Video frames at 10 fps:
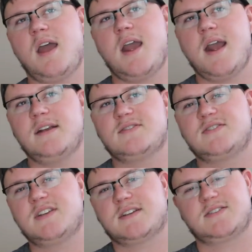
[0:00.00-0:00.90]
a
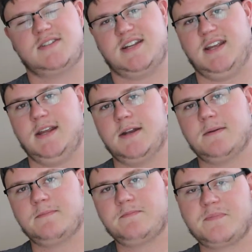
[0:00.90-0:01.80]
16.
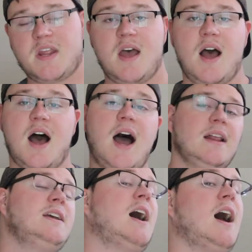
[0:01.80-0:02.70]

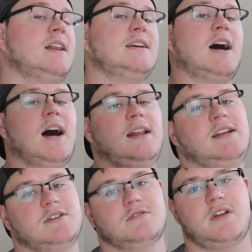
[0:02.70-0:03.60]
Highly, highly,
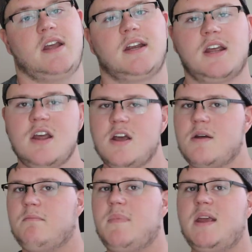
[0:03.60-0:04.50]
highly entertaining.
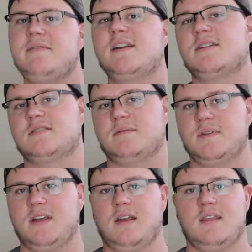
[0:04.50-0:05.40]
Maybe not
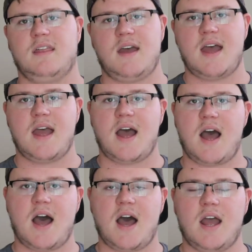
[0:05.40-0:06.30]
something that
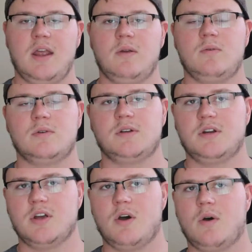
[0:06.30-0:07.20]
I
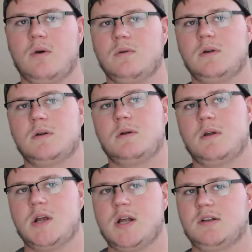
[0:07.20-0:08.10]
would go
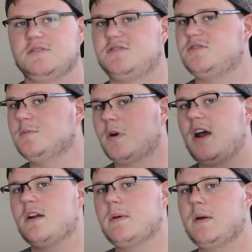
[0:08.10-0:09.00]
super
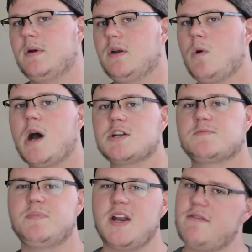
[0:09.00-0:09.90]
out of my way to
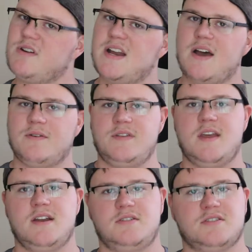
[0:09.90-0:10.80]
watch, but every now and
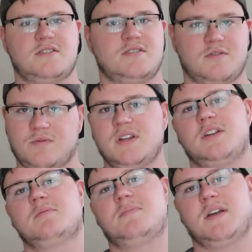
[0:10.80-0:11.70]
then, just as a really
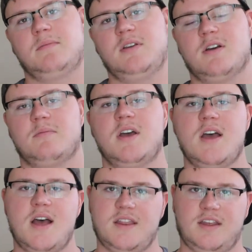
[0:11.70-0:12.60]
good pick-me-up,
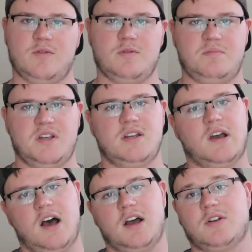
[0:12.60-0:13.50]
I think it would
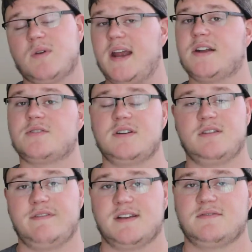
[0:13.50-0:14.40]
be a great entry into
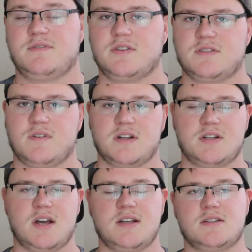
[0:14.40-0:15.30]
the Fast and Furious
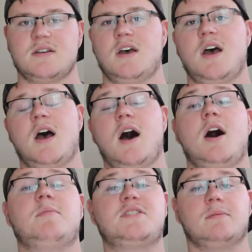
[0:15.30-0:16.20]
franchise.
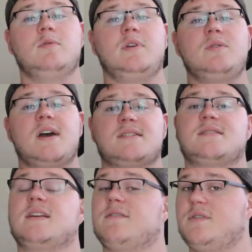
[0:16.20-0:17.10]
Uh, but tell me what you guys
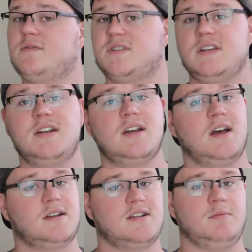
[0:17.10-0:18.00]
think. If you've seen it,
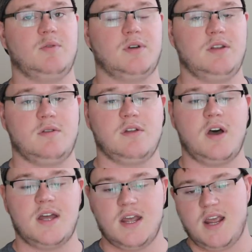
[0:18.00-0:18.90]
uh, tell me what you
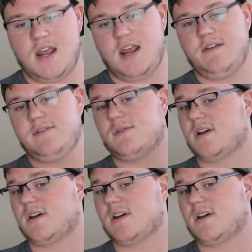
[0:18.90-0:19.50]
thought. If you